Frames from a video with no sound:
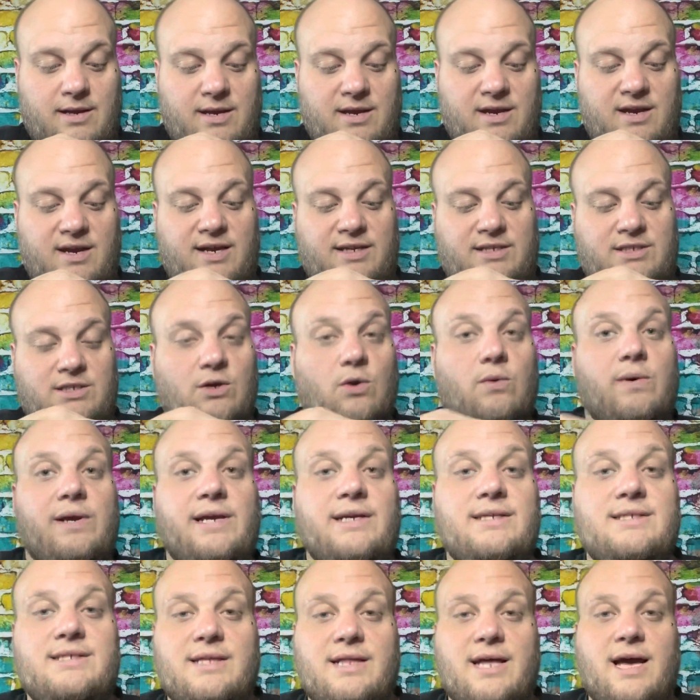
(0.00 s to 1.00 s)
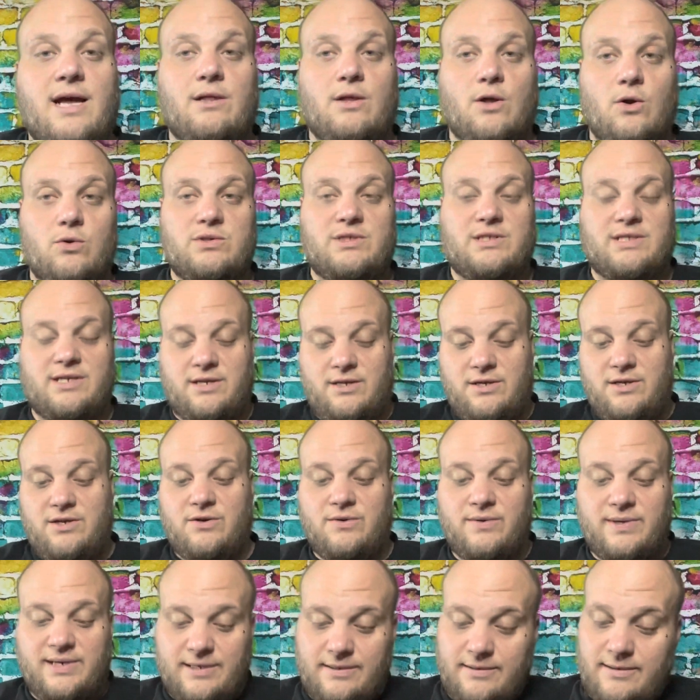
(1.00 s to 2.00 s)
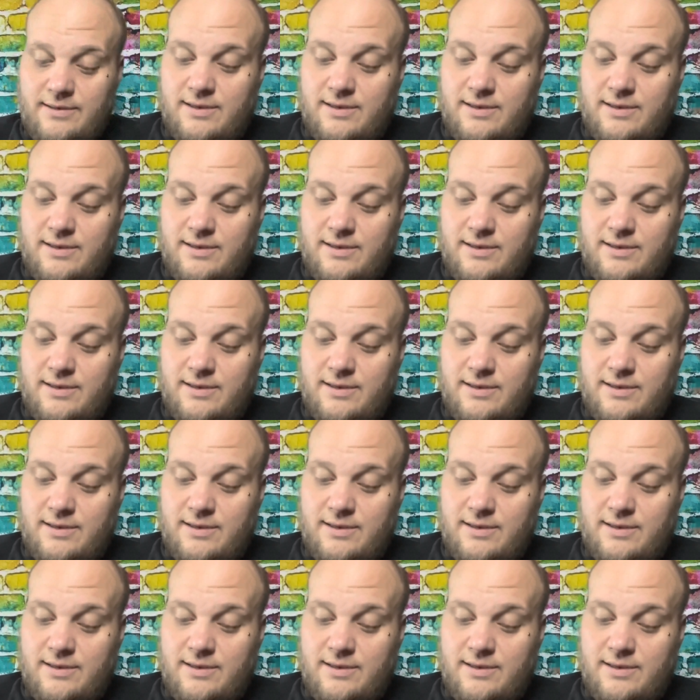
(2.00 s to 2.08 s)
It's so easy that Los can do it.